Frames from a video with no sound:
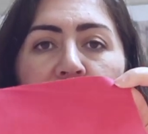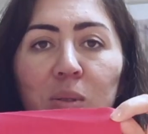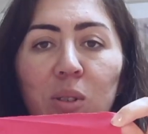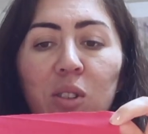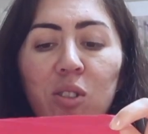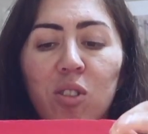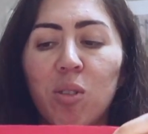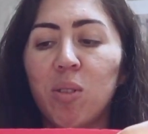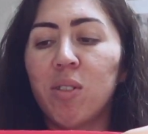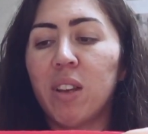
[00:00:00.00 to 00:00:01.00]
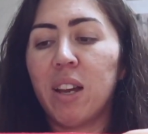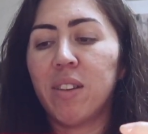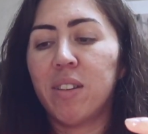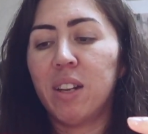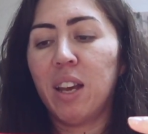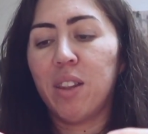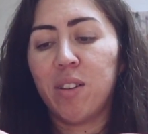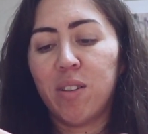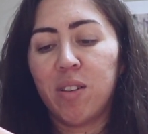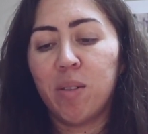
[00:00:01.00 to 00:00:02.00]
So we're gonna sew the sides
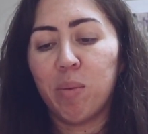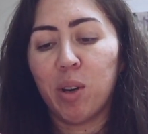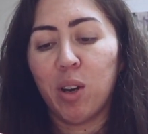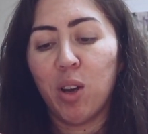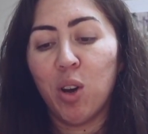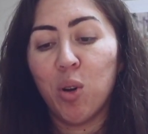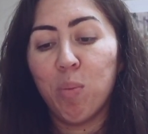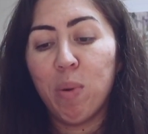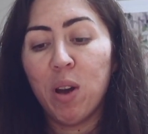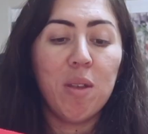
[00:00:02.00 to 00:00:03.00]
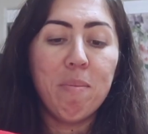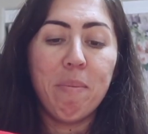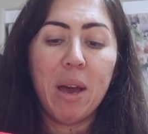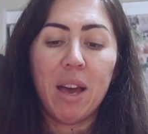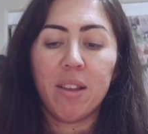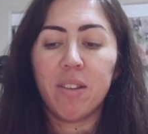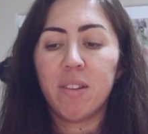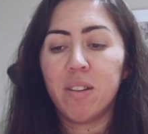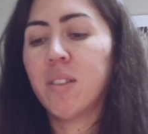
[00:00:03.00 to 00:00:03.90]
together and we're gonna hope for the best,